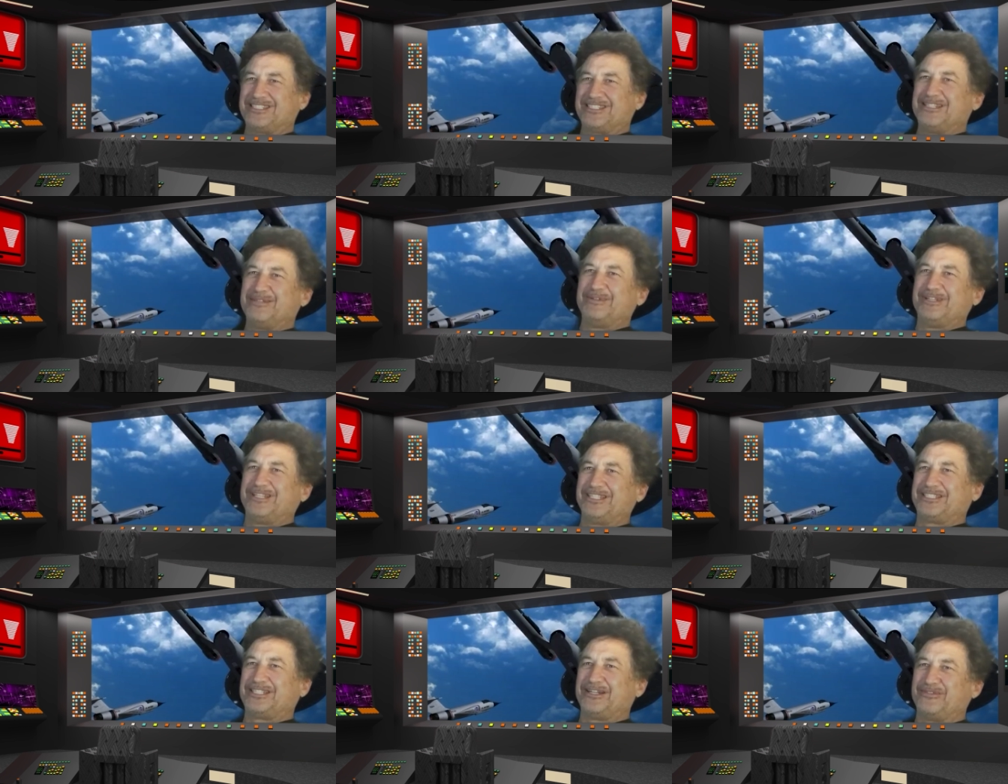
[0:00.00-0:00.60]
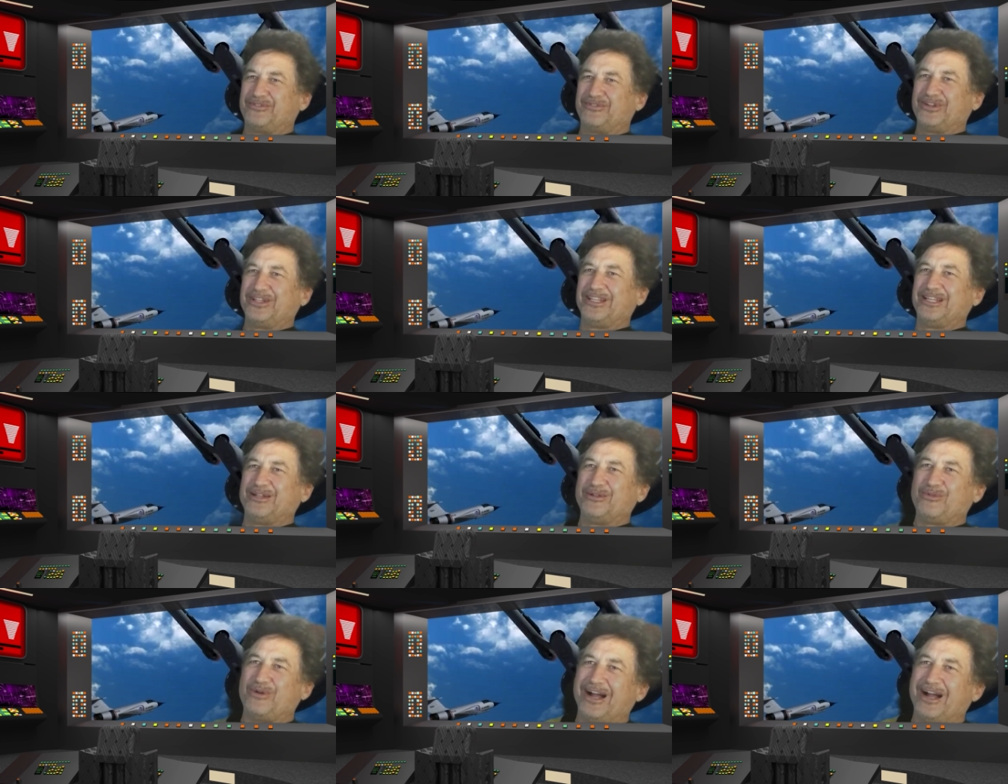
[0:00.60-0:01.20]
in the military for a
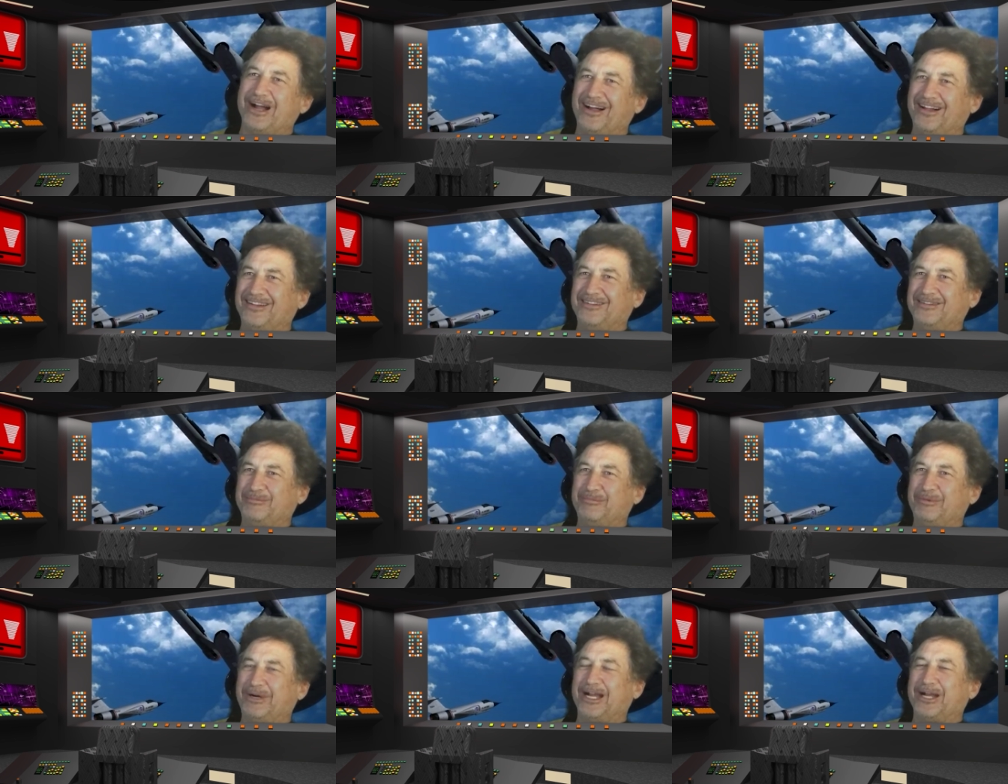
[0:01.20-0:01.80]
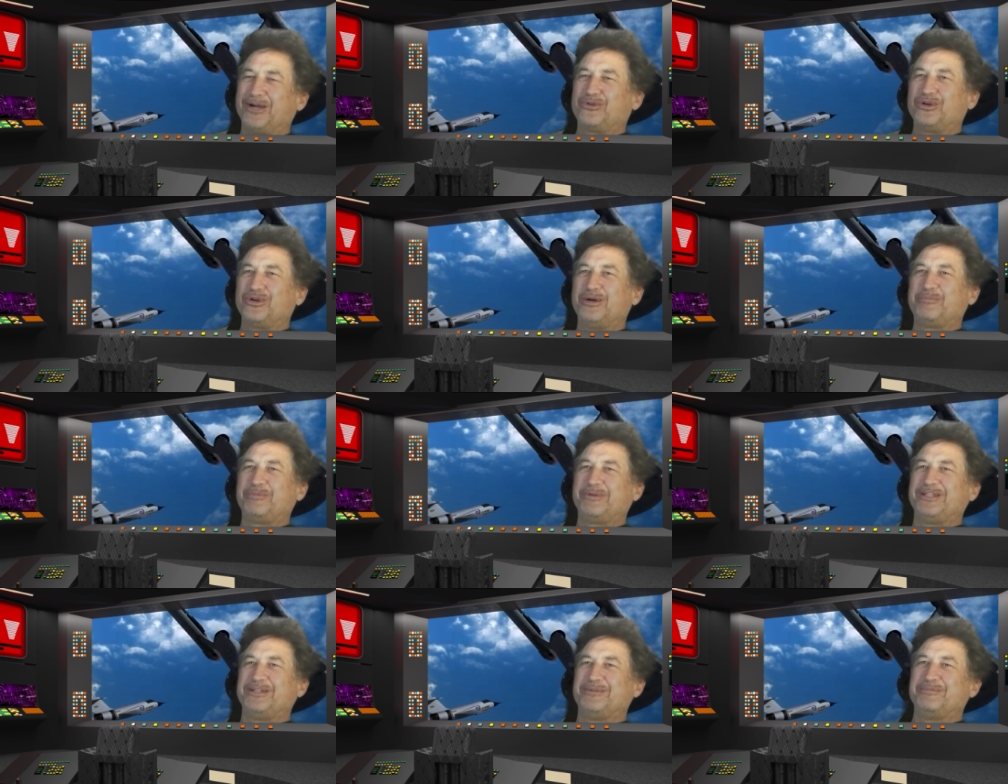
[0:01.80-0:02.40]
little while. I grew
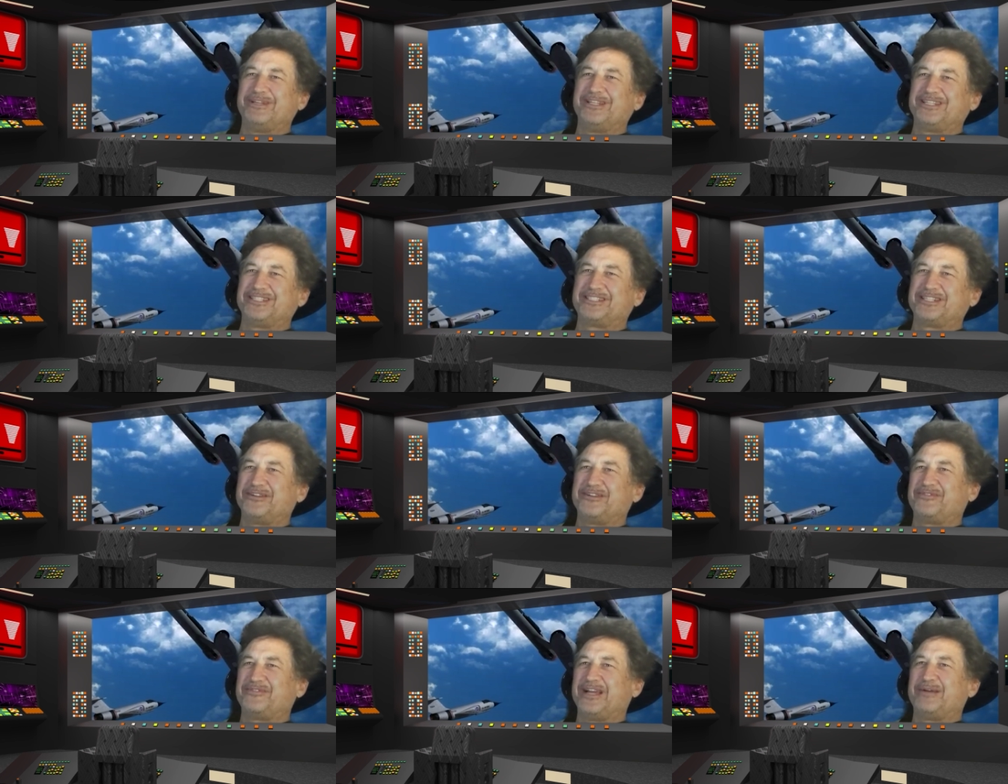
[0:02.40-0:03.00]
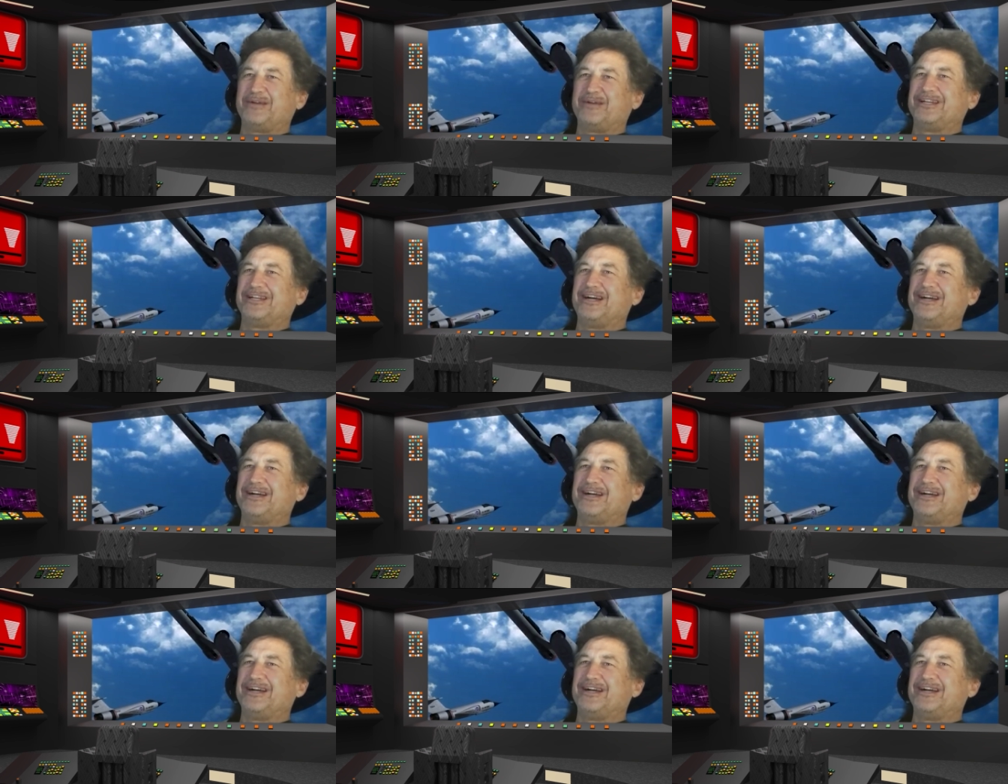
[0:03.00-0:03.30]
up in the military family.